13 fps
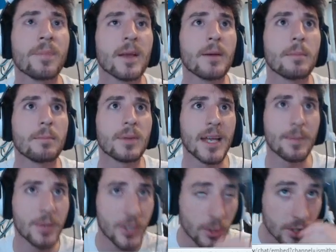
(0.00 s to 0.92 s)
Planet
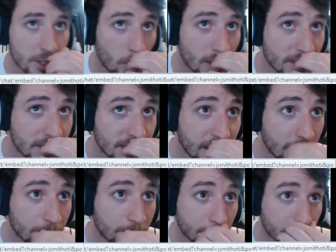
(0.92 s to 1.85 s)
Medusa 1C.
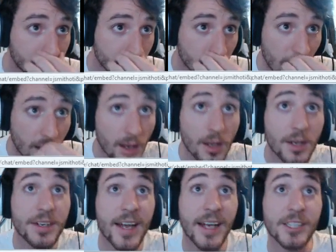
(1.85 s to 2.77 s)

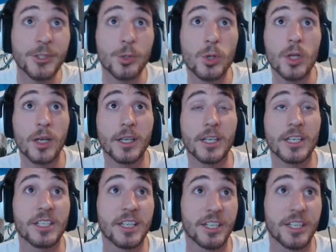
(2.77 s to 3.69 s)
Natural
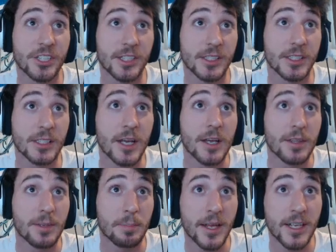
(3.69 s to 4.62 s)
conditions.
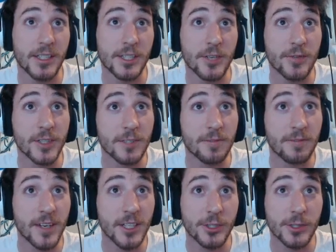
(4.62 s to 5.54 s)
The planet's surface
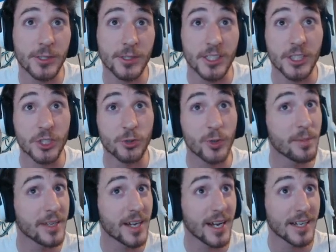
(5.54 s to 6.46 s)
features
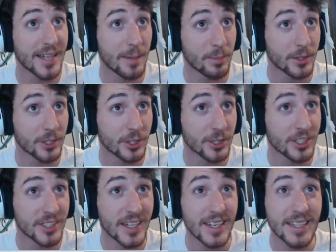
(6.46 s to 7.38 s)
extremely high temperatures,
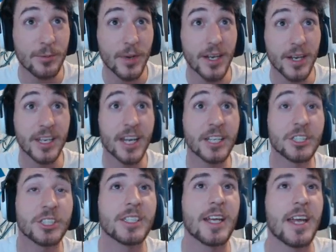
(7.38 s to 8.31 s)
deadly
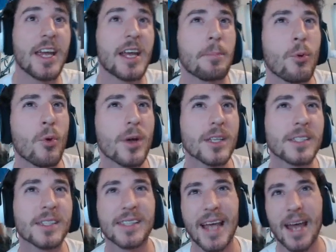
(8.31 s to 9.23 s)
radiation, and a
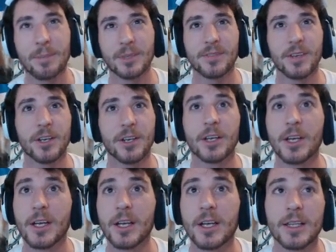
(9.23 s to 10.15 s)
poisonous atmosphere.
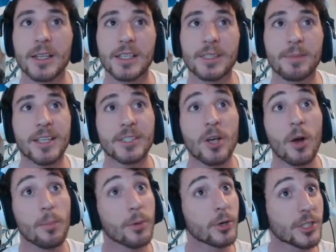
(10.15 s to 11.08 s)
This means all
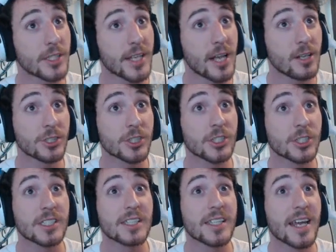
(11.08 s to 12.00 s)
personnel should
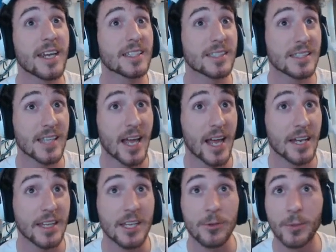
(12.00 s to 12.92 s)
stay
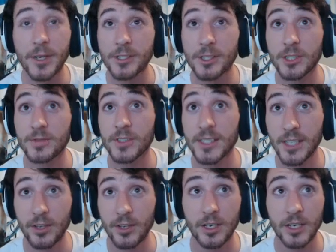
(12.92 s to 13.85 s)
inside the research
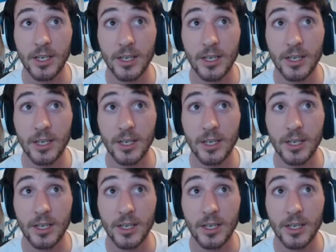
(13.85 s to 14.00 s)
facility.